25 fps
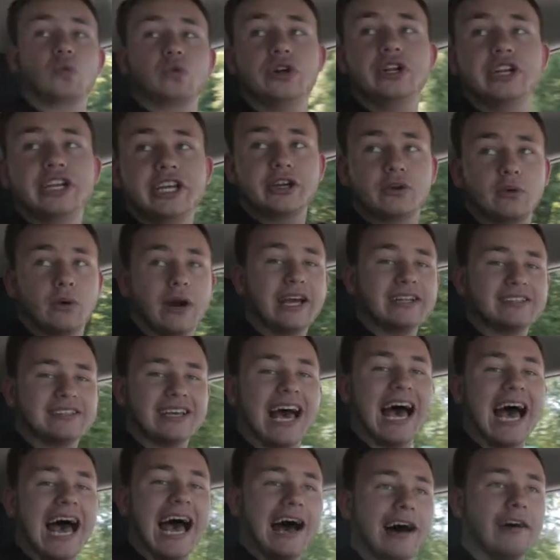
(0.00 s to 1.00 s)
really great to
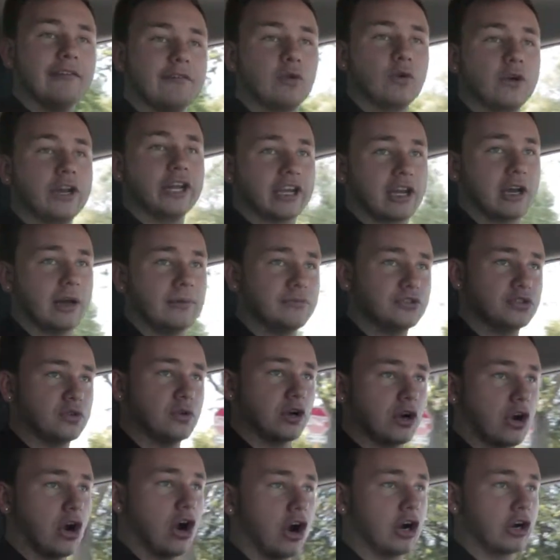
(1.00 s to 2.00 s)
have when it comes to
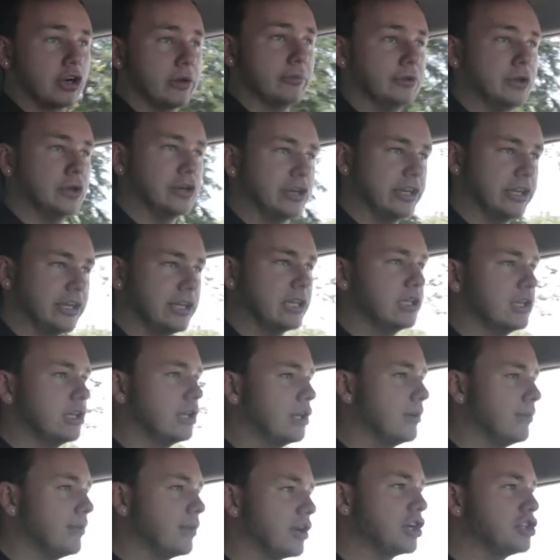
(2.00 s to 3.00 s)
a car community,
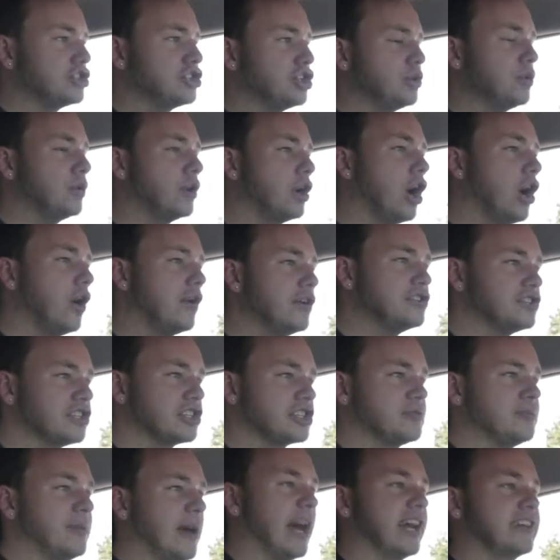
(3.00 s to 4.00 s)
because you would always
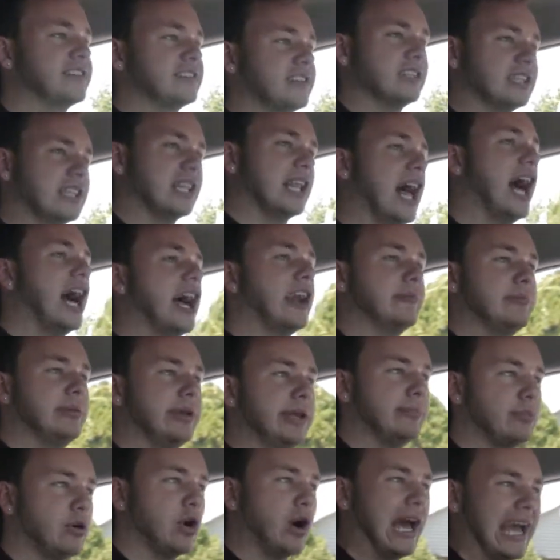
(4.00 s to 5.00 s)
expect a lot of
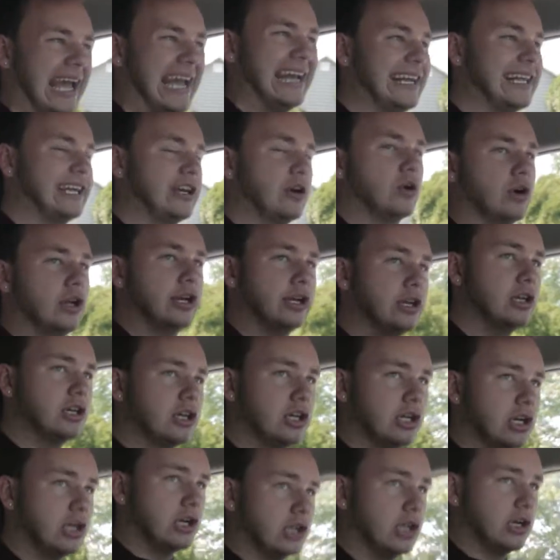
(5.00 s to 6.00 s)
people hating on
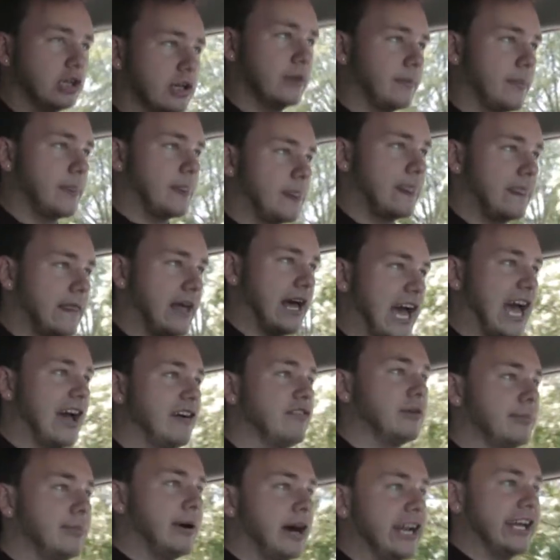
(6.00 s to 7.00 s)

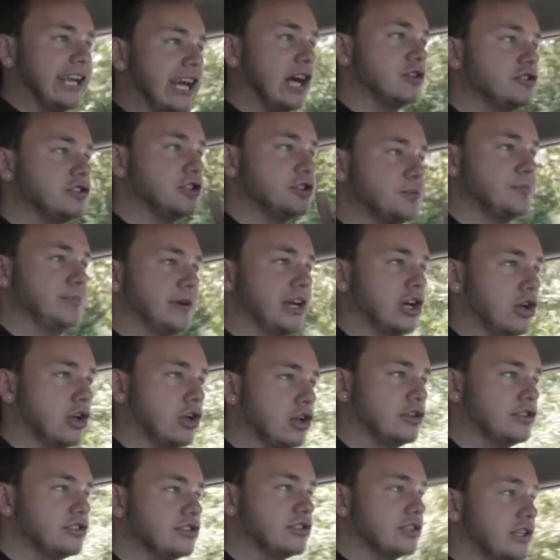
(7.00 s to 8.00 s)
everybody else's
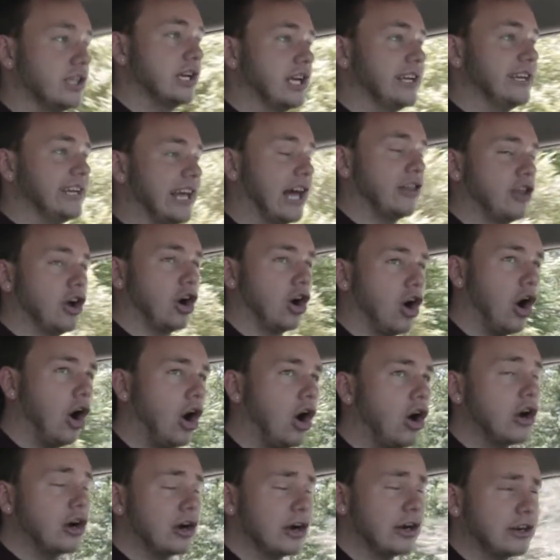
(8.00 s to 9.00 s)
builds. Now there
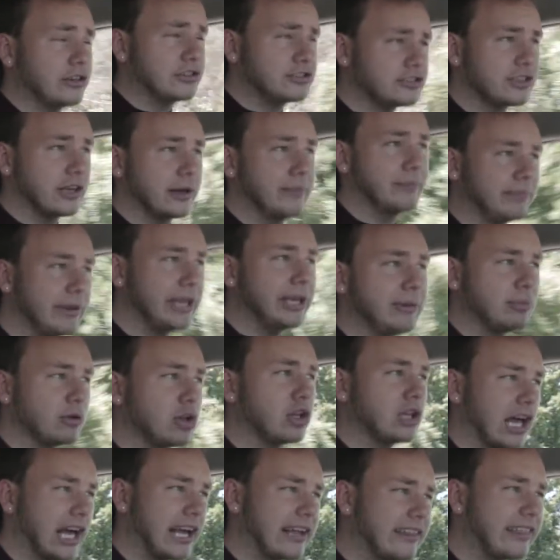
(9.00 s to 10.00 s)
are some
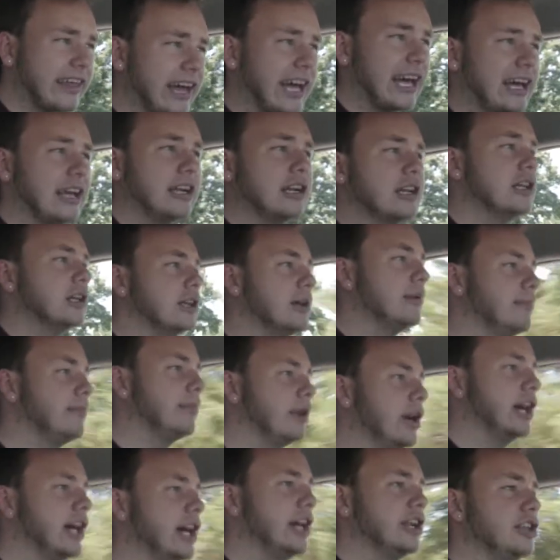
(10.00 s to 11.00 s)
people like that,
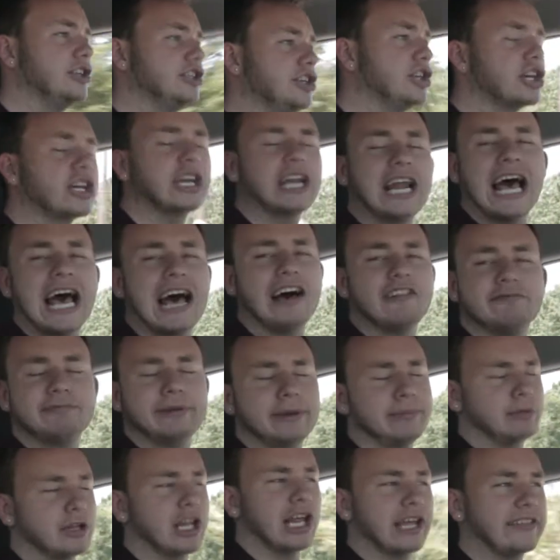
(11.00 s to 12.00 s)
but you're gonna have
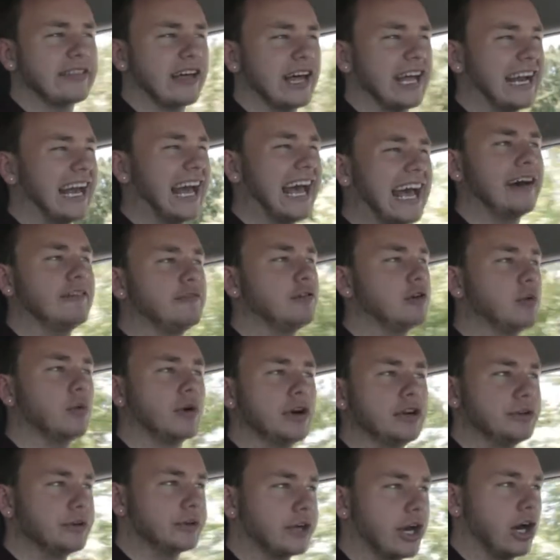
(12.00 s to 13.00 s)
people like that
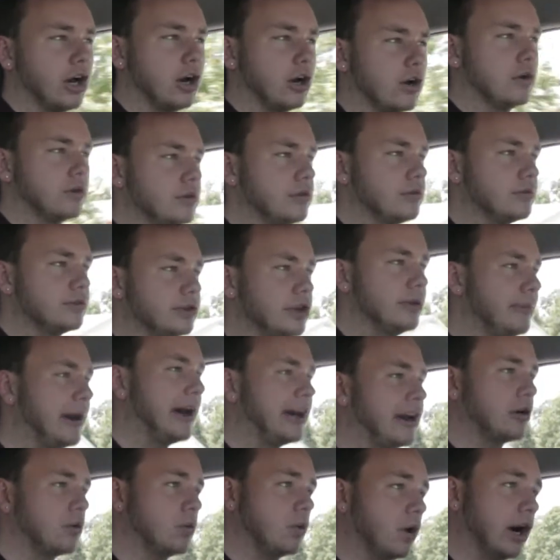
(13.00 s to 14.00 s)
everywhere you go, no
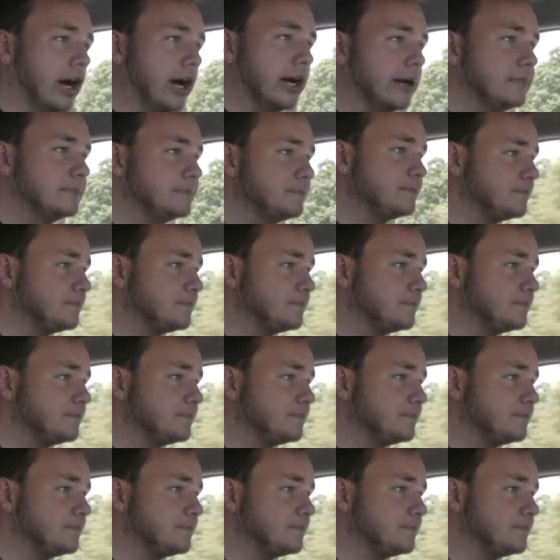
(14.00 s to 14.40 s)
matter what.